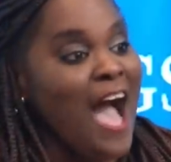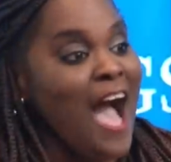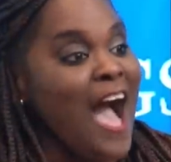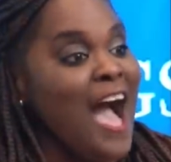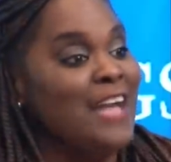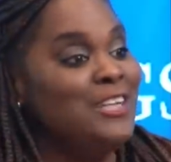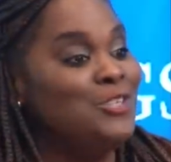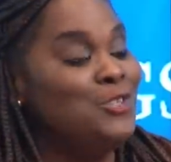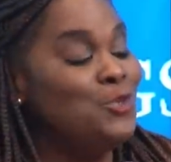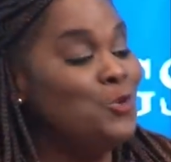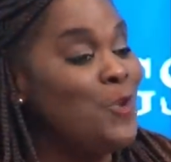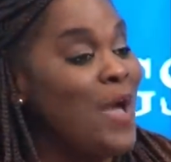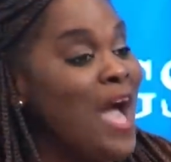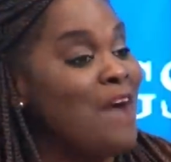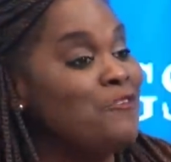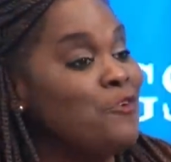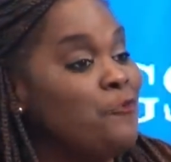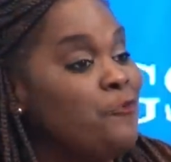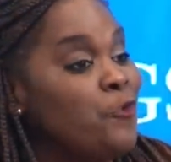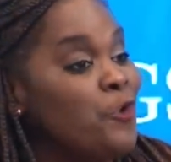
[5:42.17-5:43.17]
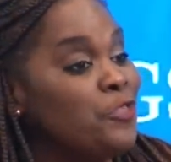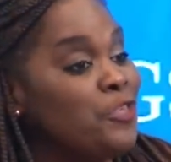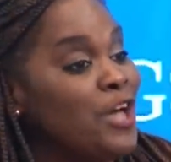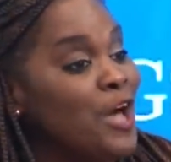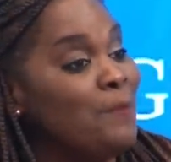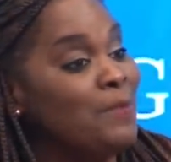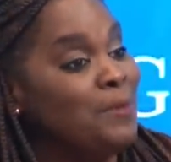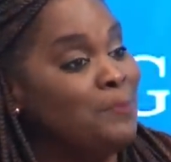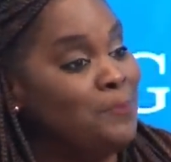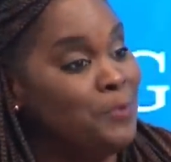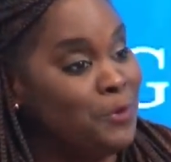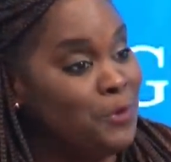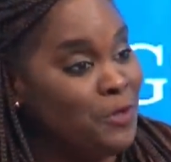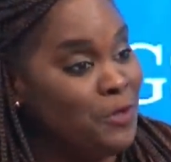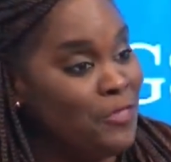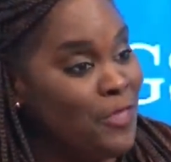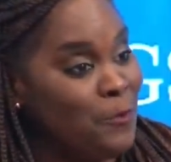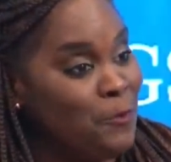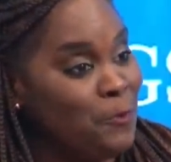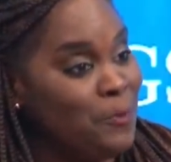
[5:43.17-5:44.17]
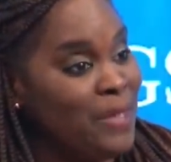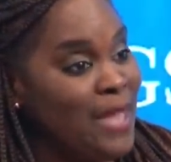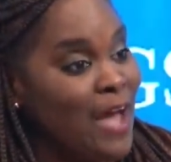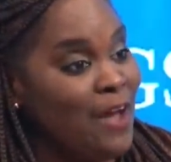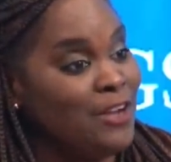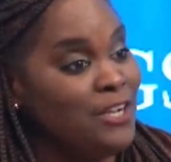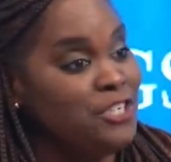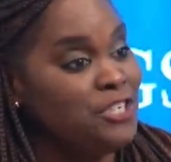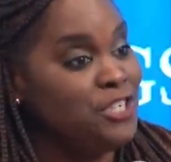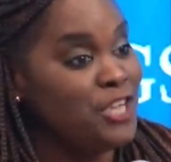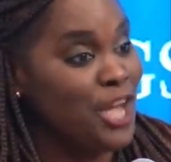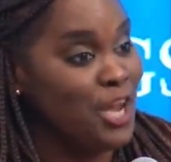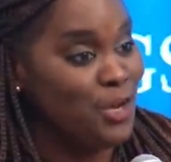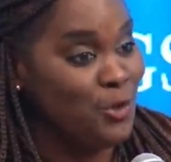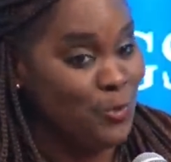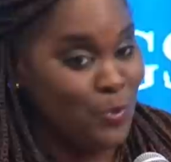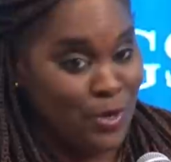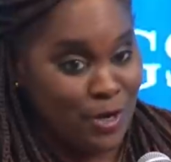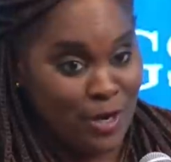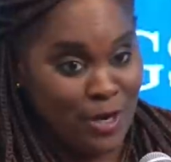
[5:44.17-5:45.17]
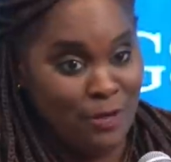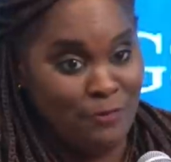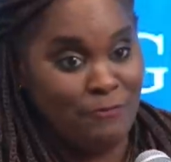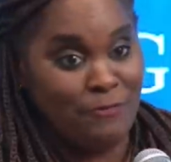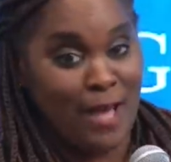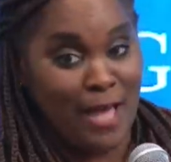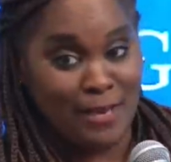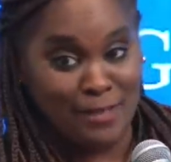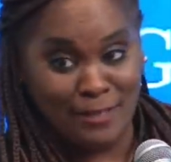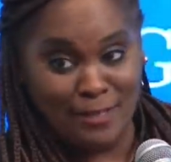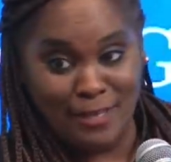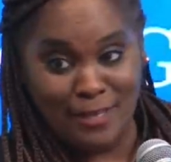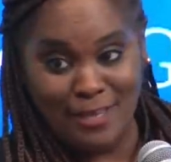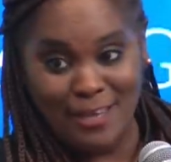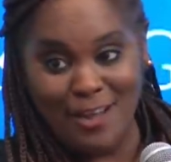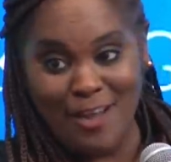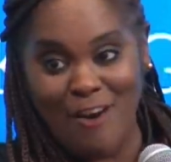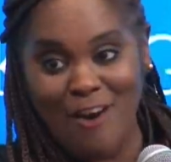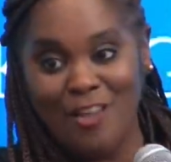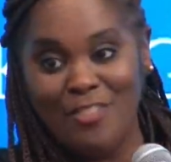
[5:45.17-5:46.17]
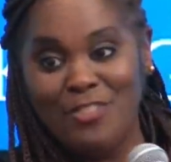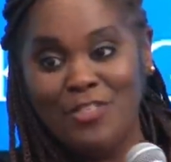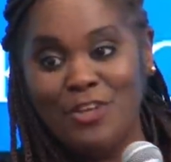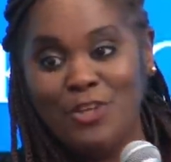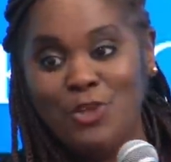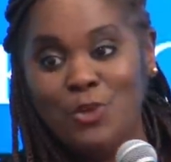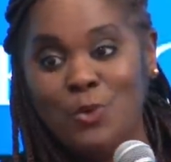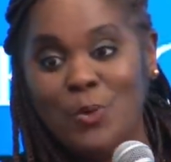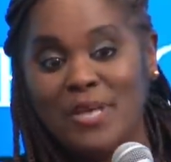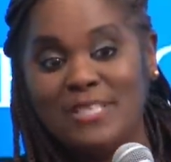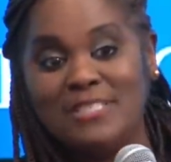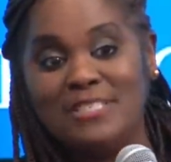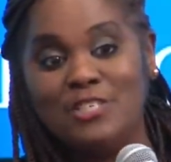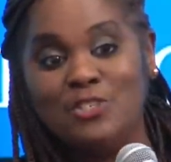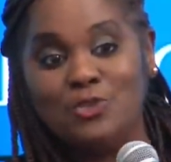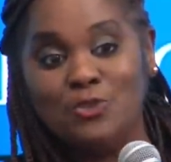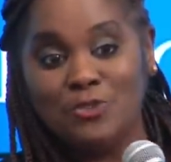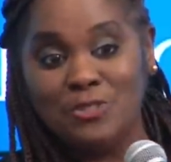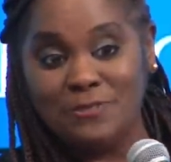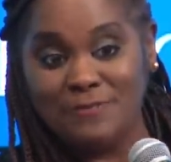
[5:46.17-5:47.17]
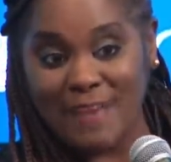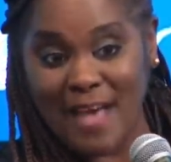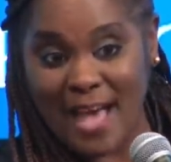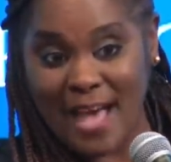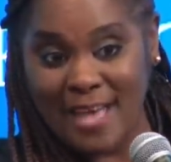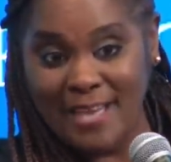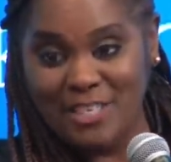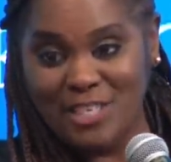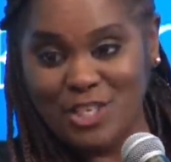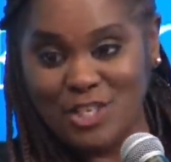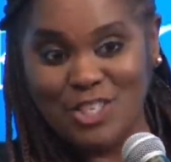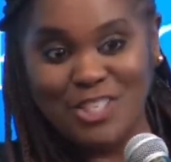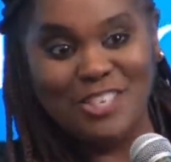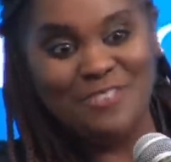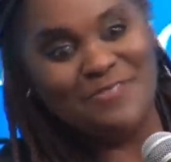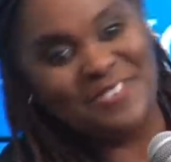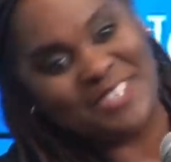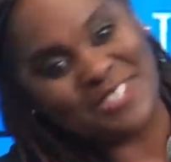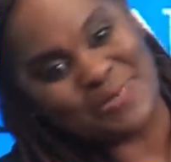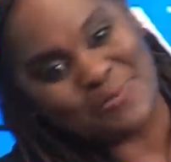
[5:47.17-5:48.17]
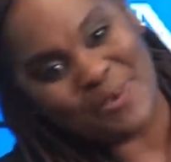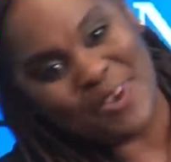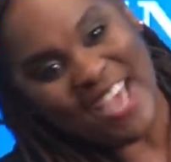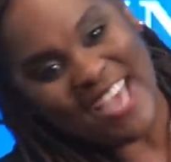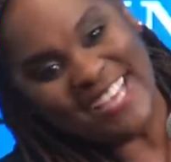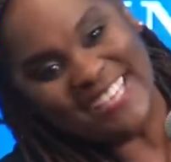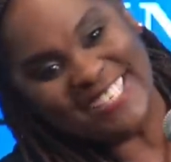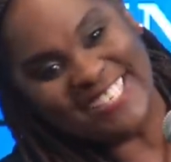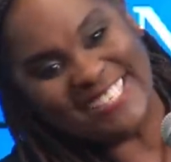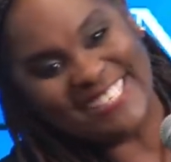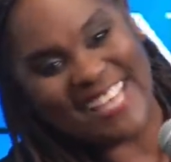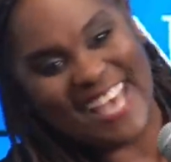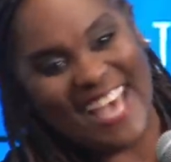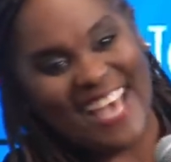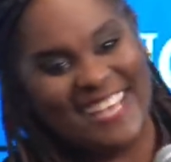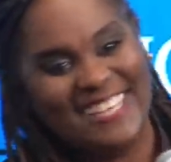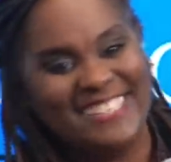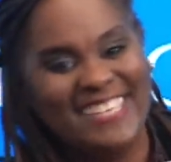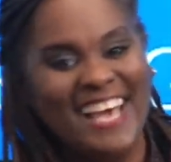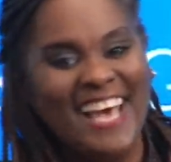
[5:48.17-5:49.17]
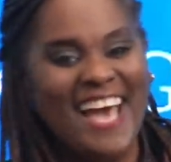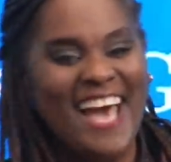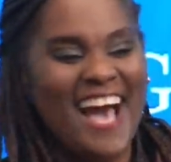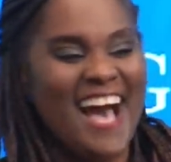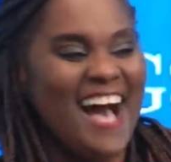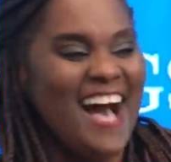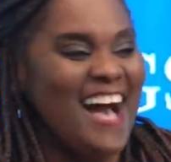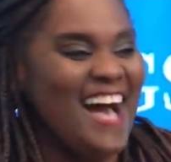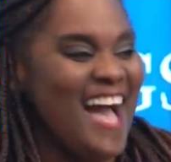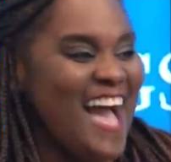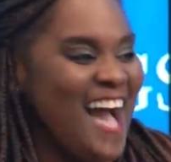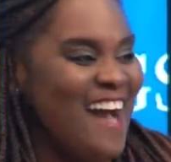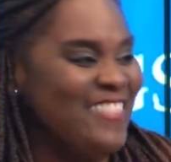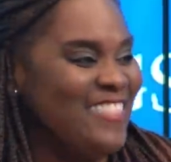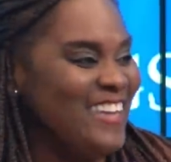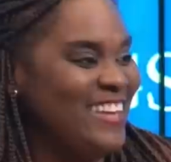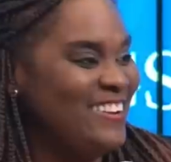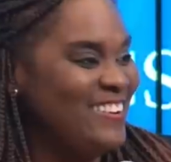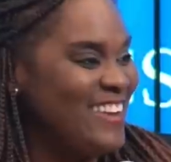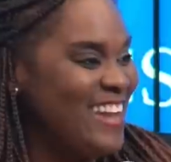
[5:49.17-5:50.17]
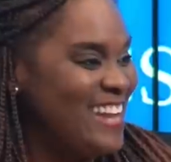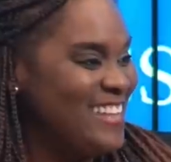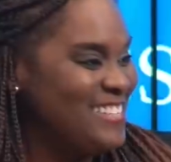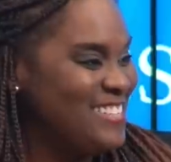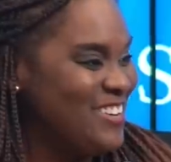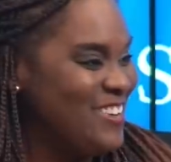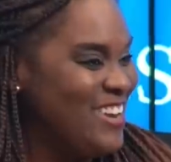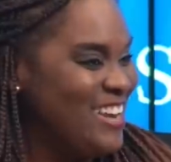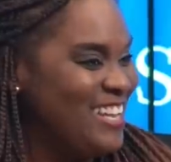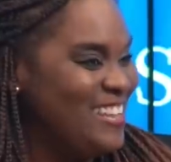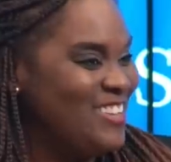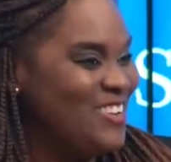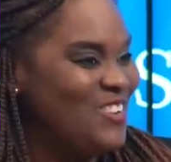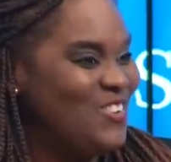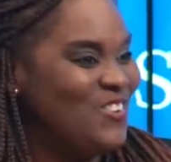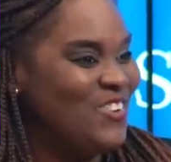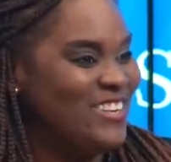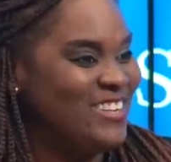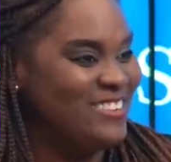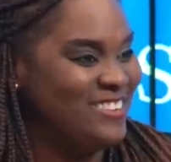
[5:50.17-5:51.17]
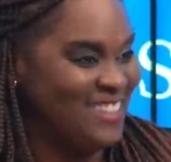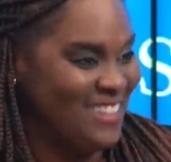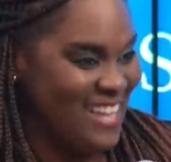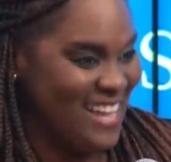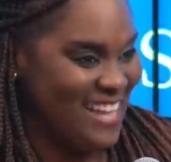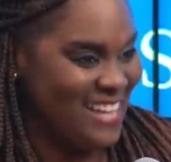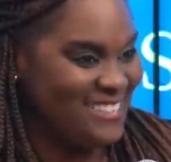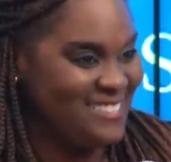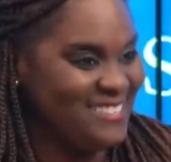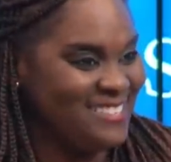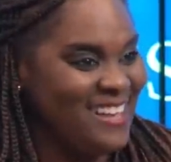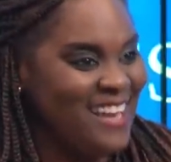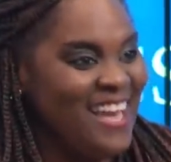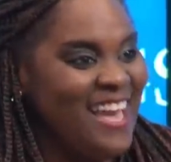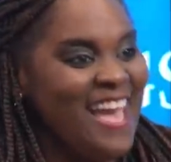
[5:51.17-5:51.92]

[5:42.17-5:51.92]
I do have a forthcoming book that will be out in January, finally, on the U.S. digital divide, Digitally Invisible, hey, Shazaz, how the internet is creating the new underclass.